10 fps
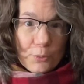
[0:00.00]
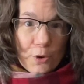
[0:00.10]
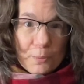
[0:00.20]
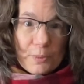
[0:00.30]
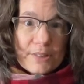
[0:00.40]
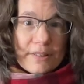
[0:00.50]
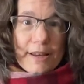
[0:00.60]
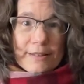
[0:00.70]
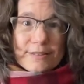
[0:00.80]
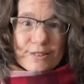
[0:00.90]
one because I
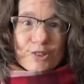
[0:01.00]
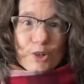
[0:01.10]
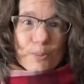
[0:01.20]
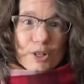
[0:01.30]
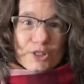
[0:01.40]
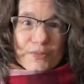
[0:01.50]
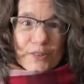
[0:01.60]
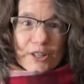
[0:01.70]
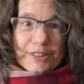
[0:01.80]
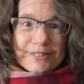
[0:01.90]
had so much
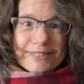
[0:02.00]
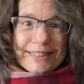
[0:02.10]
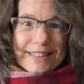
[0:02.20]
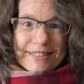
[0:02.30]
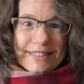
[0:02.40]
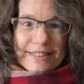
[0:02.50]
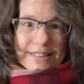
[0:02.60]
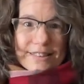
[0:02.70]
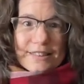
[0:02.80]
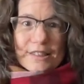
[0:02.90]
fun. Yes, I
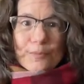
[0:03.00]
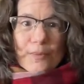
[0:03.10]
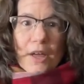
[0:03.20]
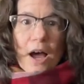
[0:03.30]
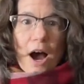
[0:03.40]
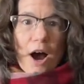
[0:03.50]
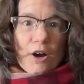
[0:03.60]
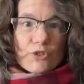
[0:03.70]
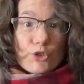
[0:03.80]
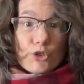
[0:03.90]
did.
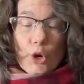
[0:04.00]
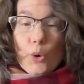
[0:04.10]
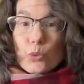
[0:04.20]
So